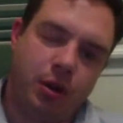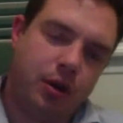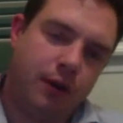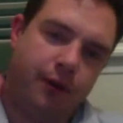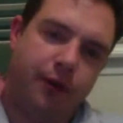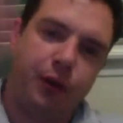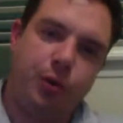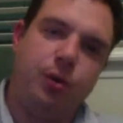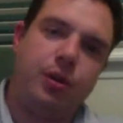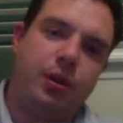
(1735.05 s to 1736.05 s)
flew
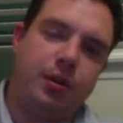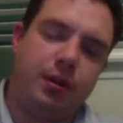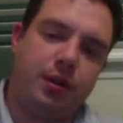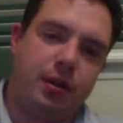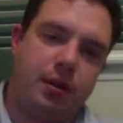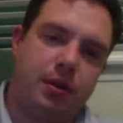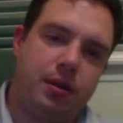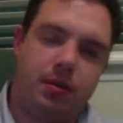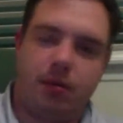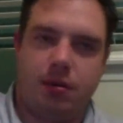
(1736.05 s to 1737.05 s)
to the
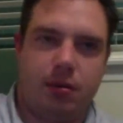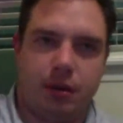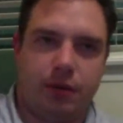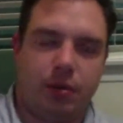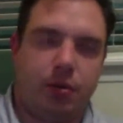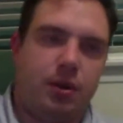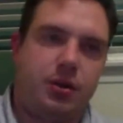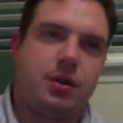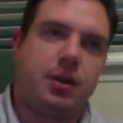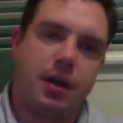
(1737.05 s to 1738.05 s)
whatever it
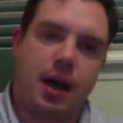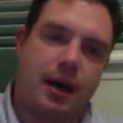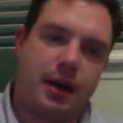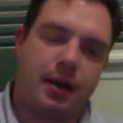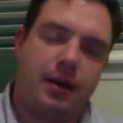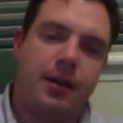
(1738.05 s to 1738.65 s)
was, got it,